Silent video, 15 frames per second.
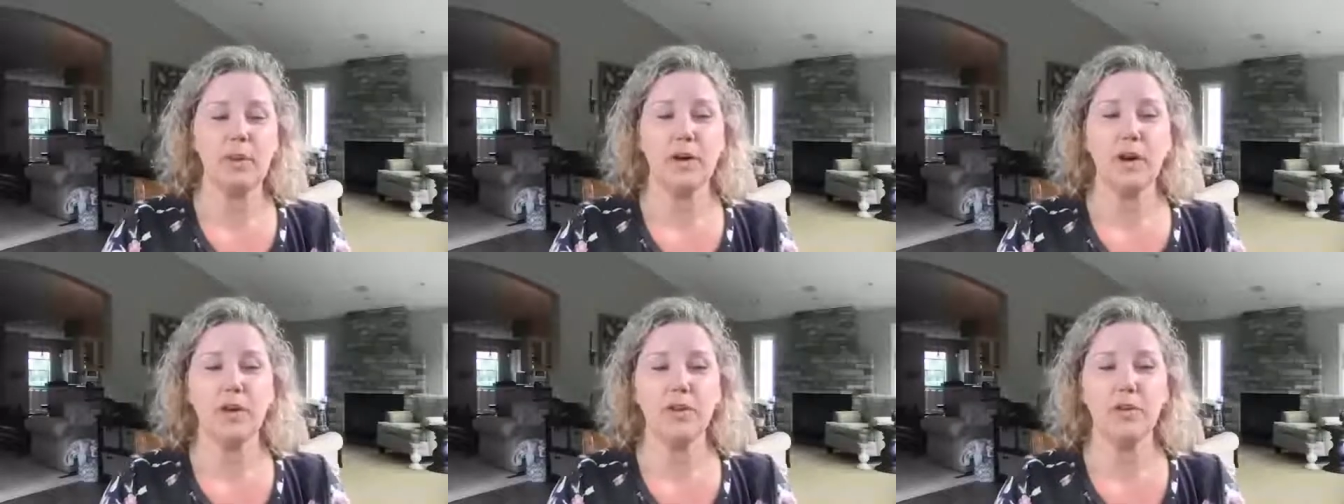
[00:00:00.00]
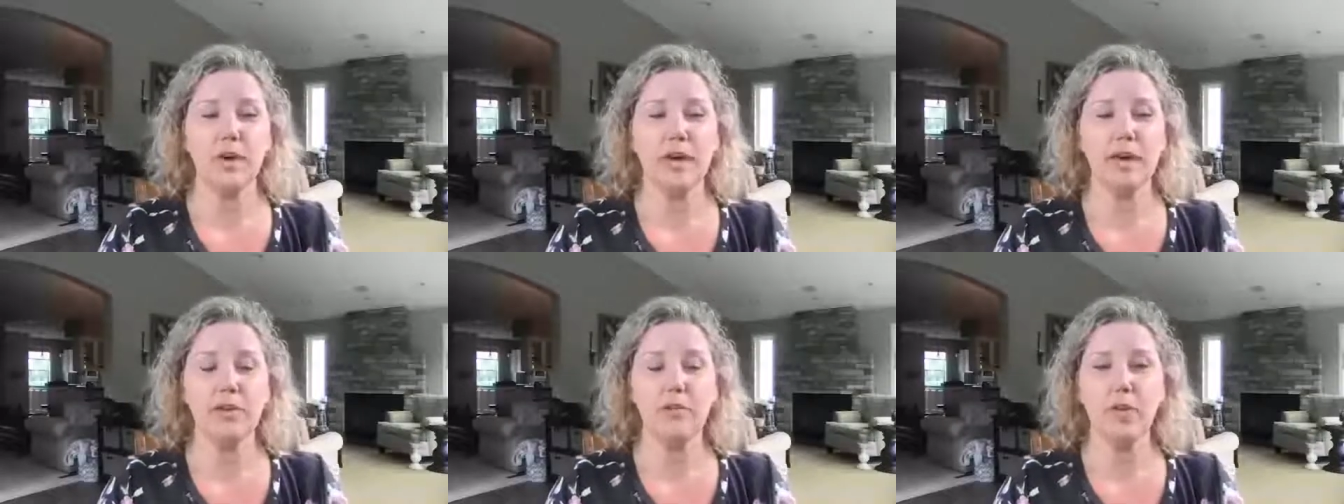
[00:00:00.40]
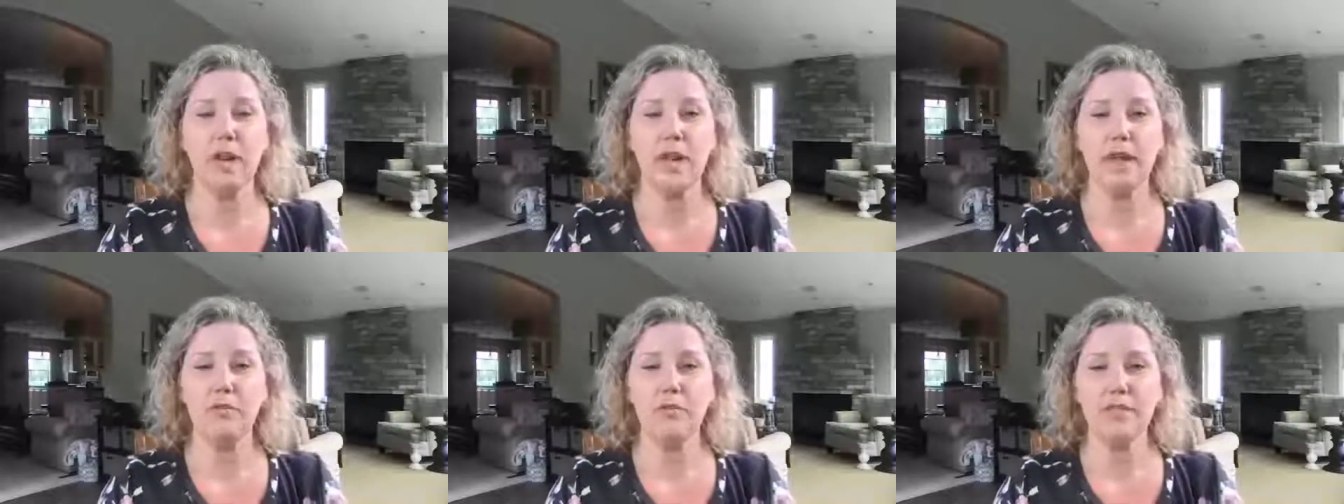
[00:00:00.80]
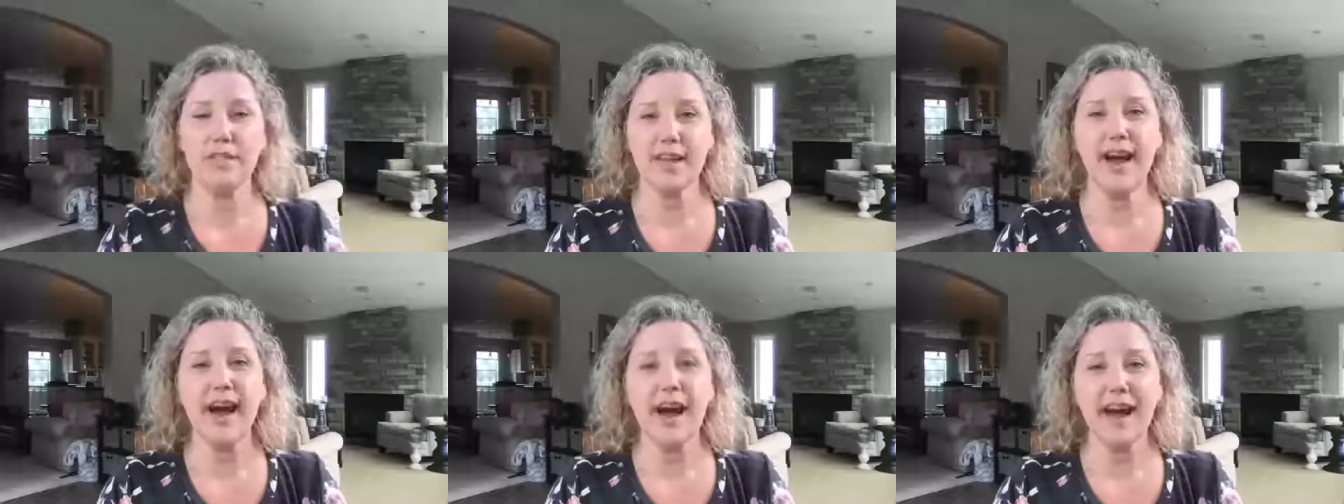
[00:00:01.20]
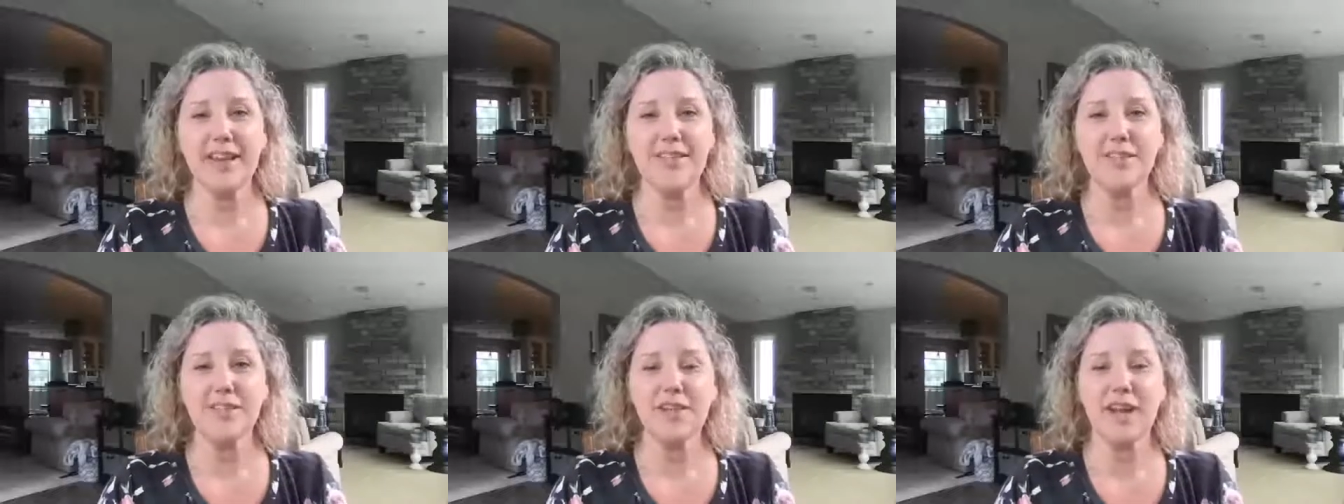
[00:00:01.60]
on, go ahead and wave or say hi
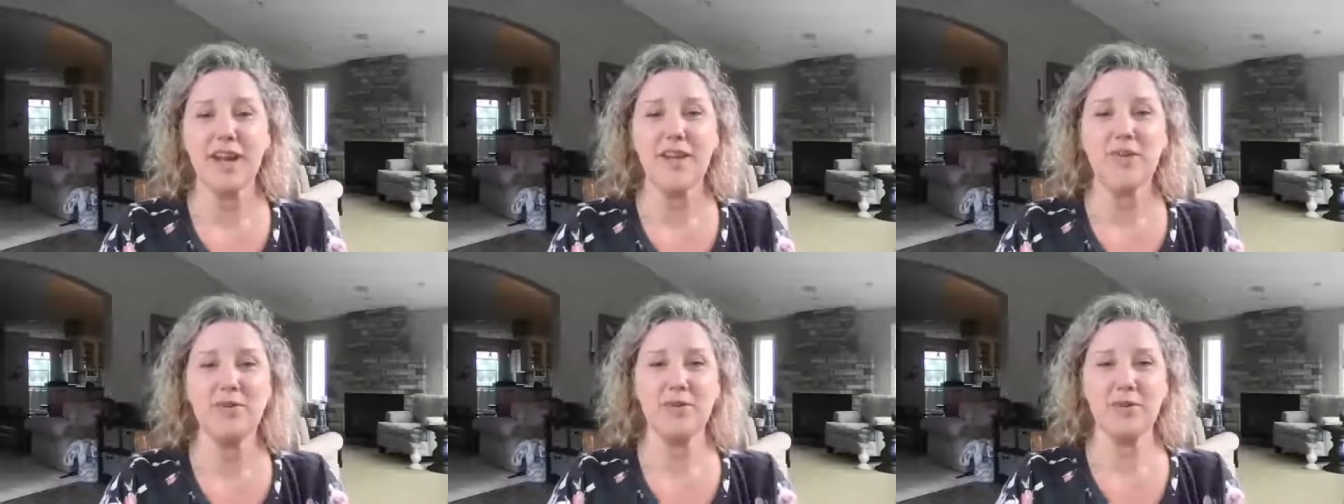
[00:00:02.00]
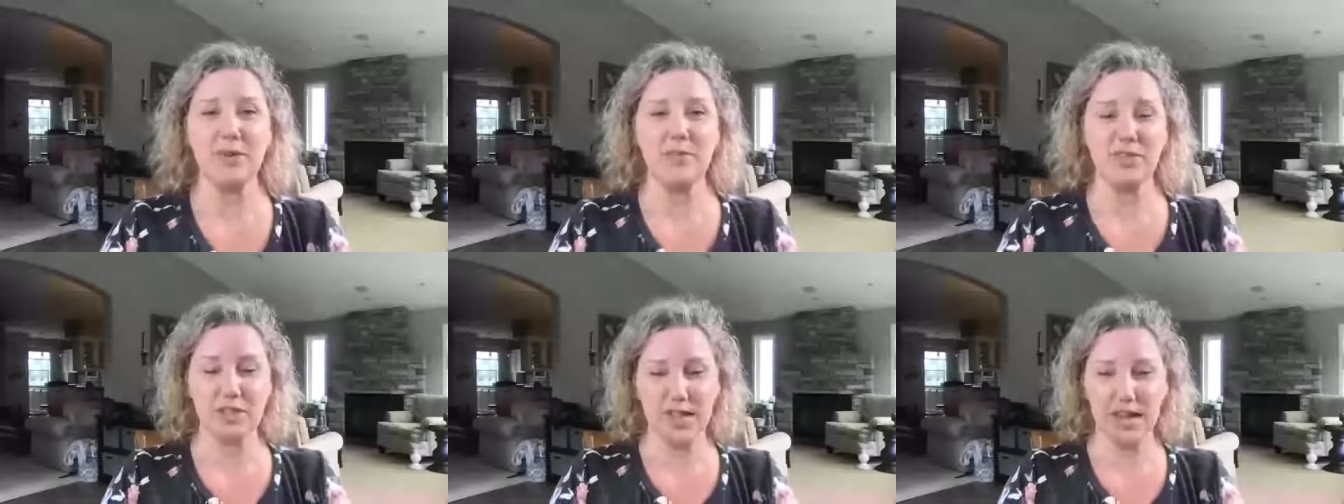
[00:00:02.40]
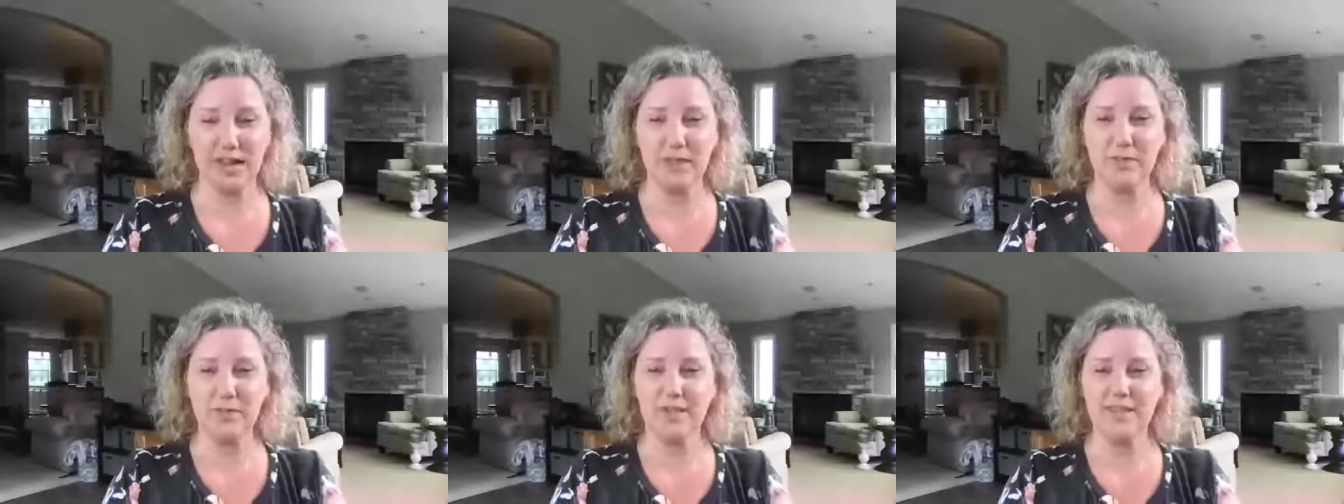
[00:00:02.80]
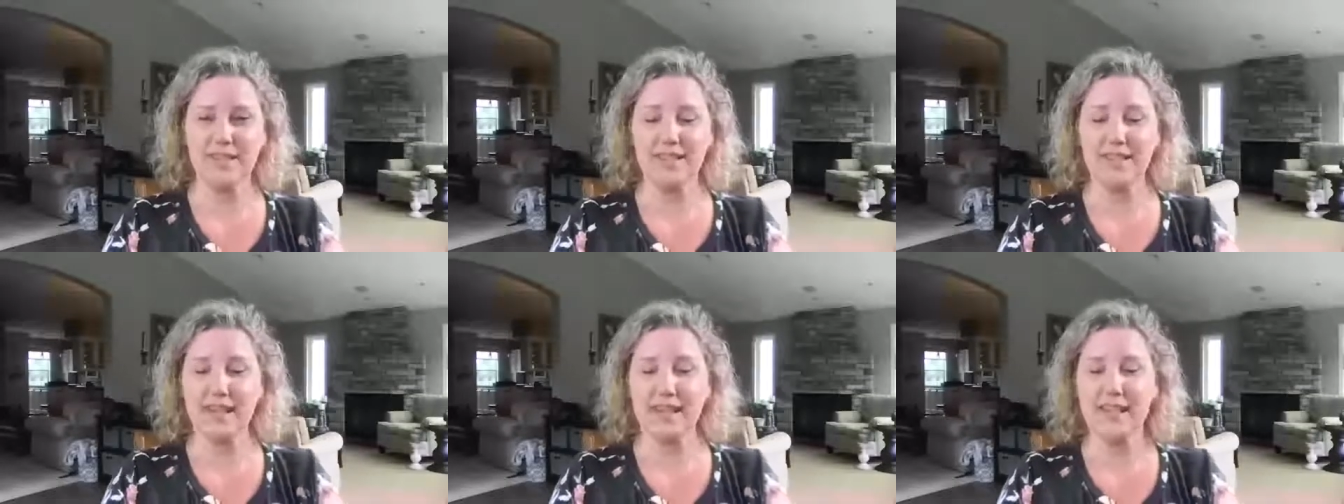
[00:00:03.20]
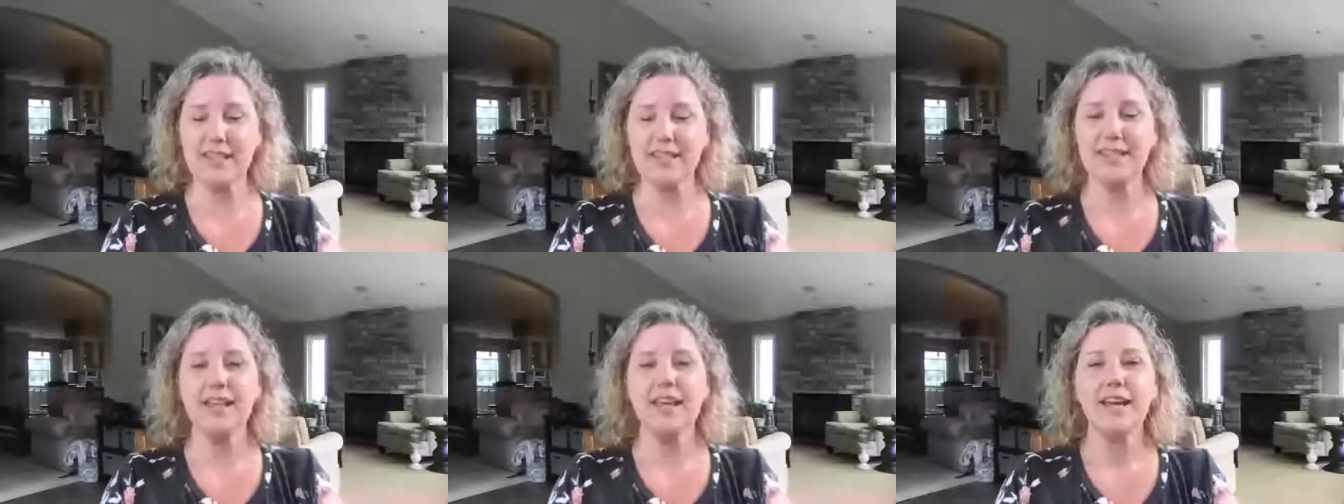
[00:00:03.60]
so that I know who I'm chatting with
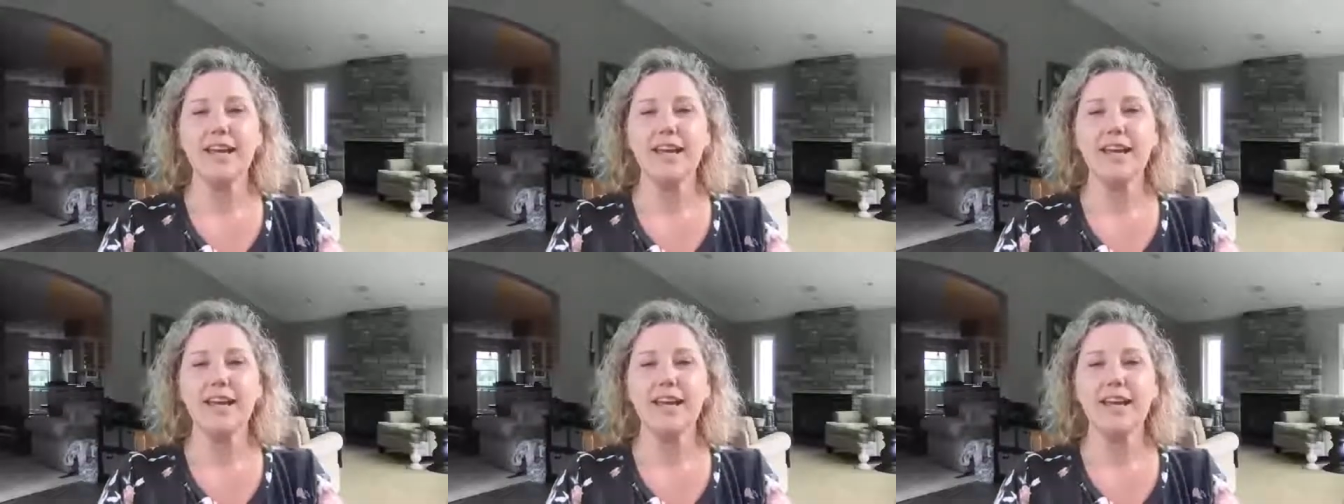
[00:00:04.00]
tonight.